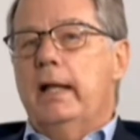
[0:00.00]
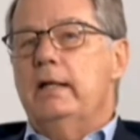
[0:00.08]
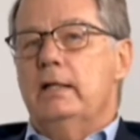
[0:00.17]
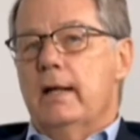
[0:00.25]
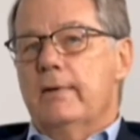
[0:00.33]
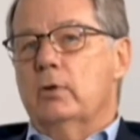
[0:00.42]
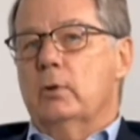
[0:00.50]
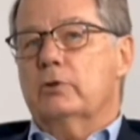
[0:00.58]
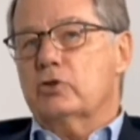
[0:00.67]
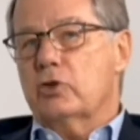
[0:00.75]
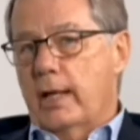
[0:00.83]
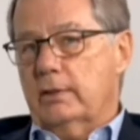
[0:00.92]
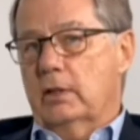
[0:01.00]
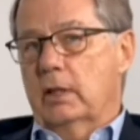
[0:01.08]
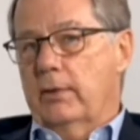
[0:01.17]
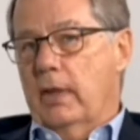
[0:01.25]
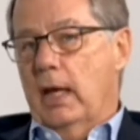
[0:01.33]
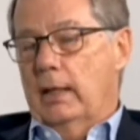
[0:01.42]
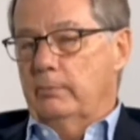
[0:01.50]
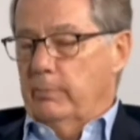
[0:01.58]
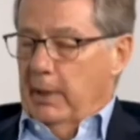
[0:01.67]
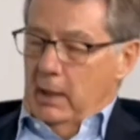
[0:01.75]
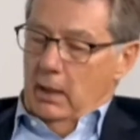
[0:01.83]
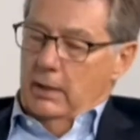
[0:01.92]
And he never retracted
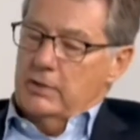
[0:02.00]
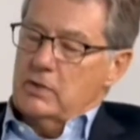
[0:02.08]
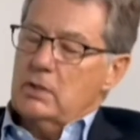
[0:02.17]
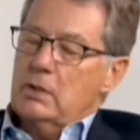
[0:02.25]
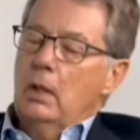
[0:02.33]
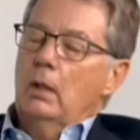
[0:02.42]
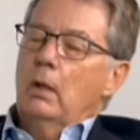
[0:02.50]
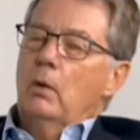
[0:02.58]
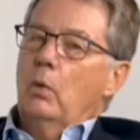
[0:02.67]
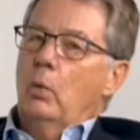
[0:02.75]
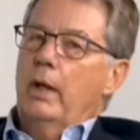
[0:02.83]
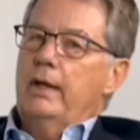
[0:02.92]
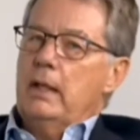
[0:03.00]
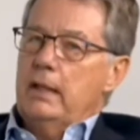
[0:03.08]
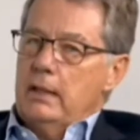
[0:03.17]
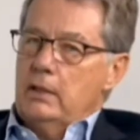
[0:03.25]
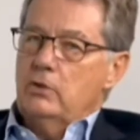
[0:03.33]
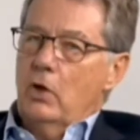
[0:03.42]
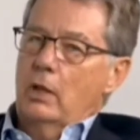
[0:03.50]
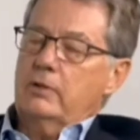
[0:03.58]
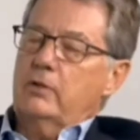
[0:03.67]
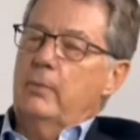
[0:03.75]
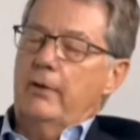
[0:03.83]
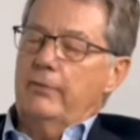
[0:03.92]
that, because when he
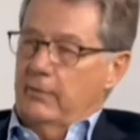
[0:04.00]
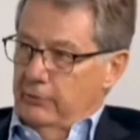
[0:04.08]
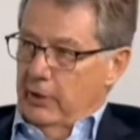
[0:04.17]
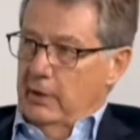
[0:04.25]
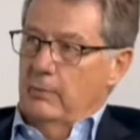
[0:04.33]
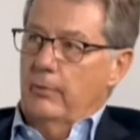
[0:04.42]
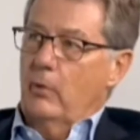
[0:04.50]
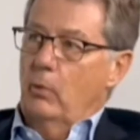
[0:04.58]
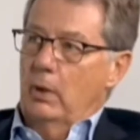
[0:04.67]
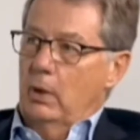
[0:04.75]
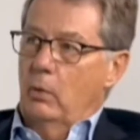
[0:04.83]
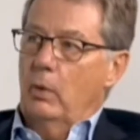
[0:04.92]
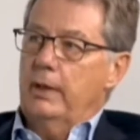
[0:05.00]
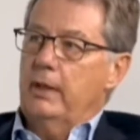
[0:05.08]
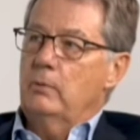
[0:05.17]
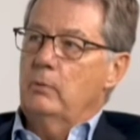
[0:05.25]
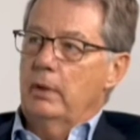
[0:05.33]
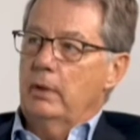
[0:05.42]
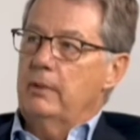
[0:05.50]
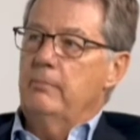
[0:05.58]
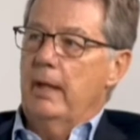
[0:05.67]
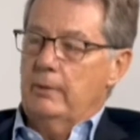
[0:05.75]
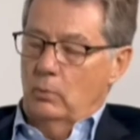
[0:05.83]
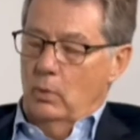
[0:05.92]
talked about the freedom of the will, what he
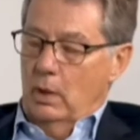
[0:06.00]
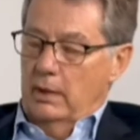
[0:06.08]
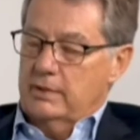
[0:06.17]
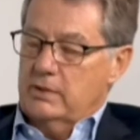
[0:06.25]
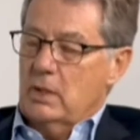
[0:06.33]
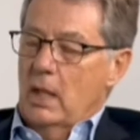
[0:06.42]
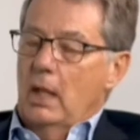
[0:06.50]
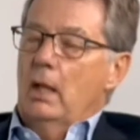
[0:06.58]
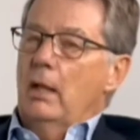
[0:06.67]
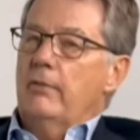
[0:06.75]
really meant was